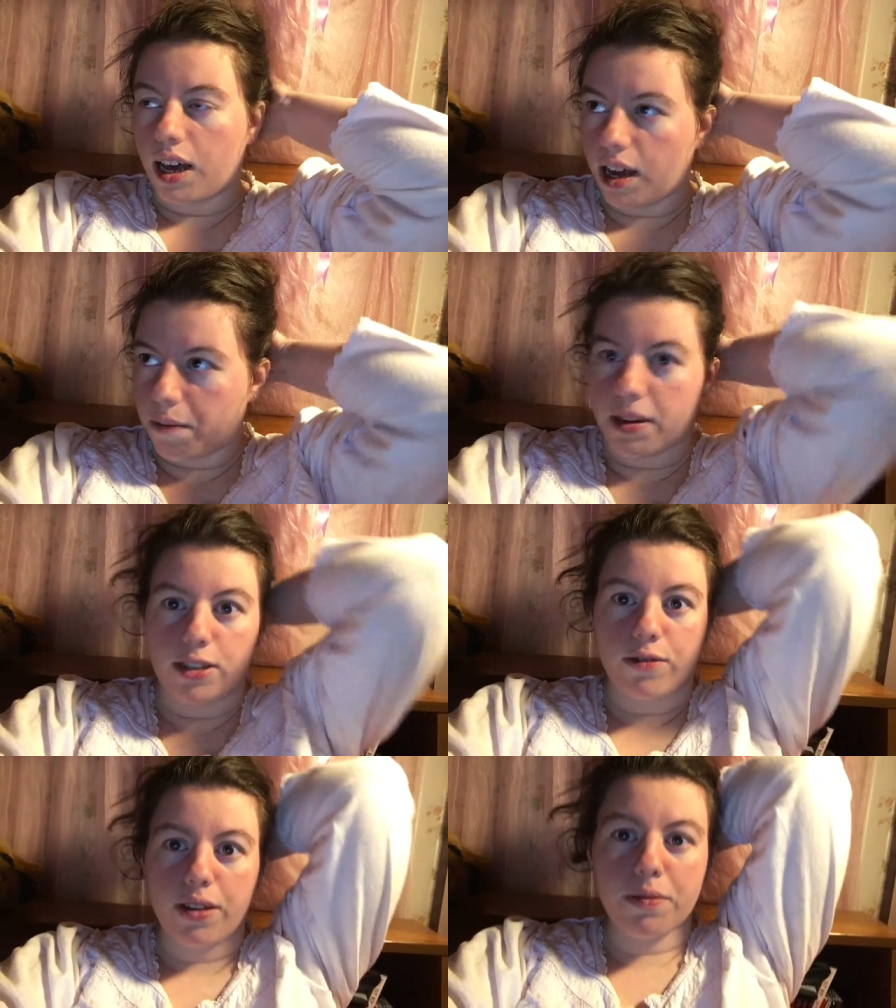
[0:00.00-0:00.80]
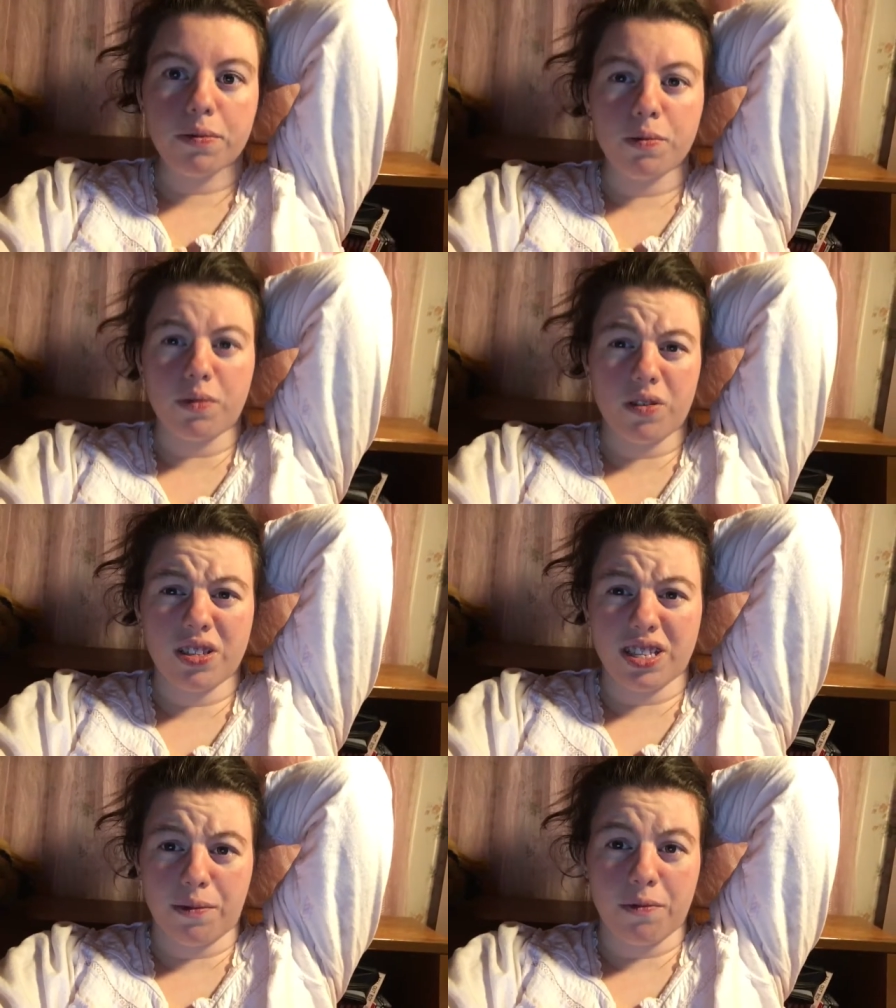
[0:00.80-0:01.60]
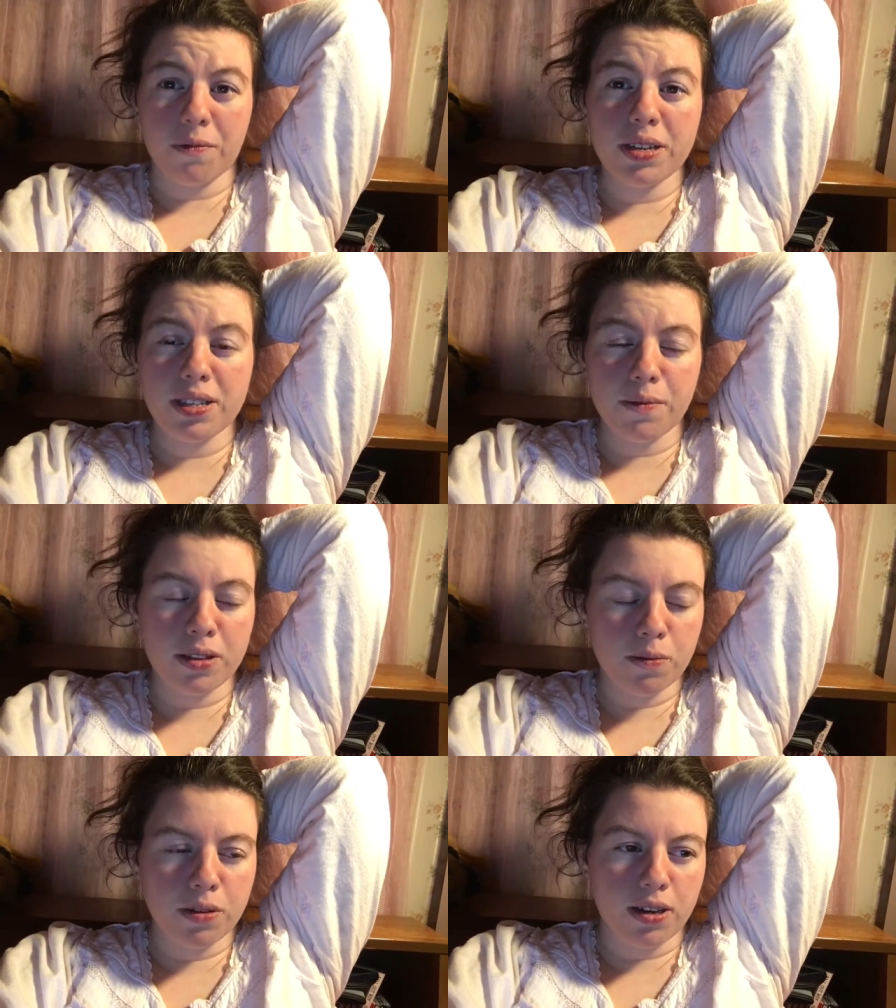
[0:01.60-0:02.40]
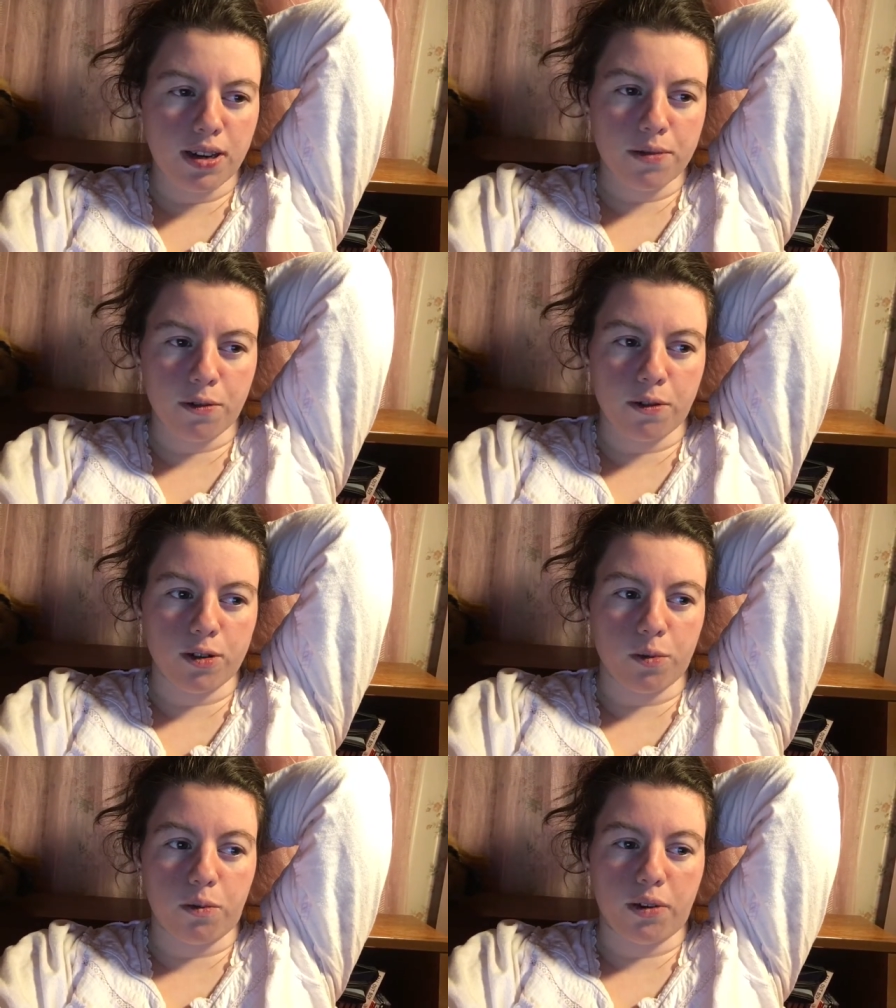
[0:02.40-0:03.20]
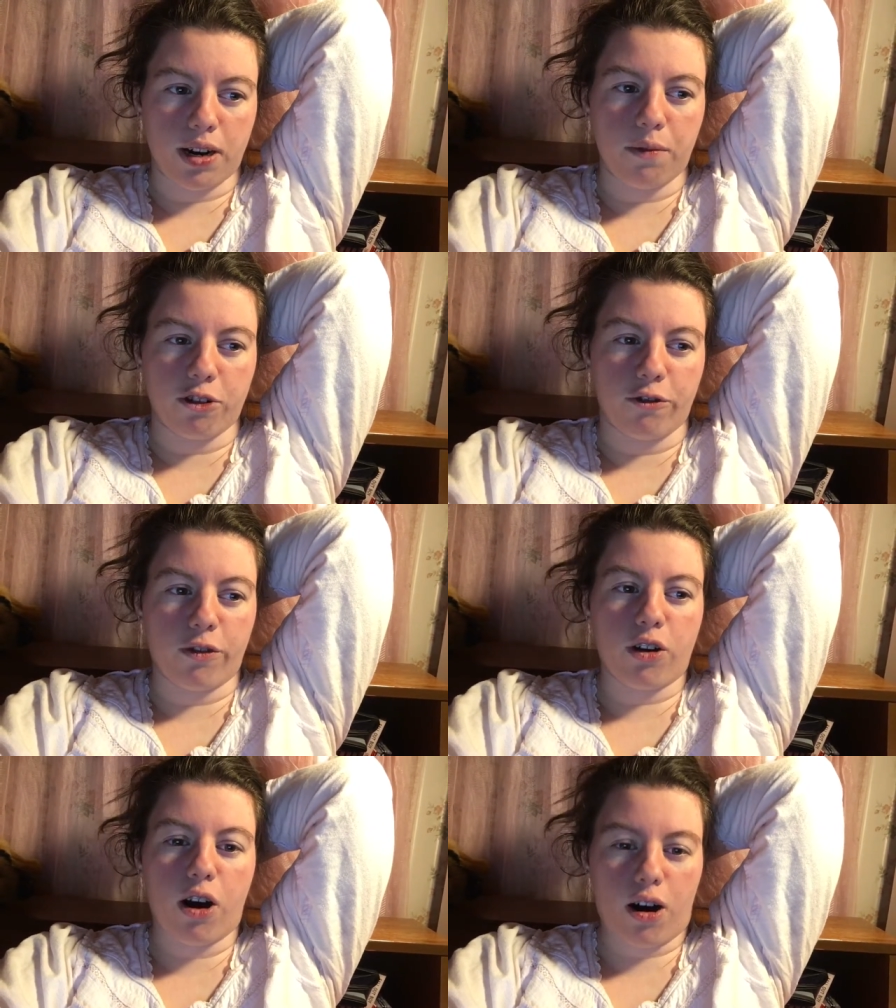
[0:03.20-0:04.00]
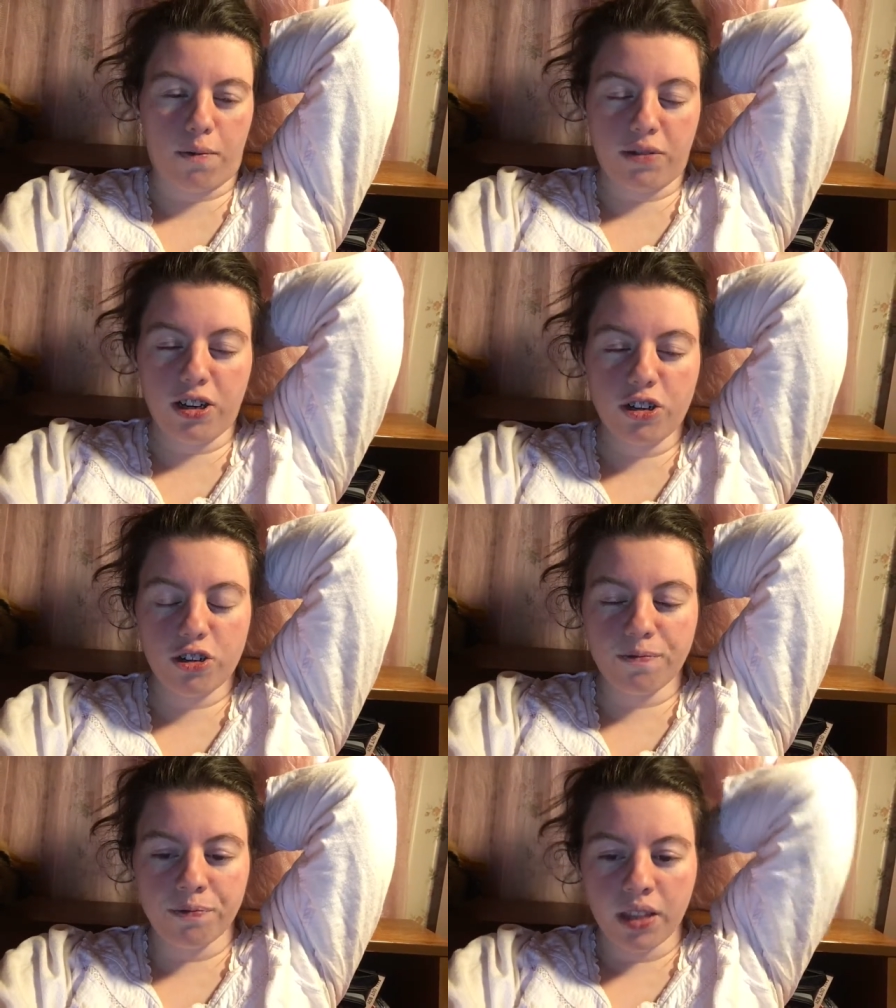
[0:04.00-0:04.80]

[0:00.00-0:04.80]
Um, I do have some goals set for myself this week as far as what I want to accomplish.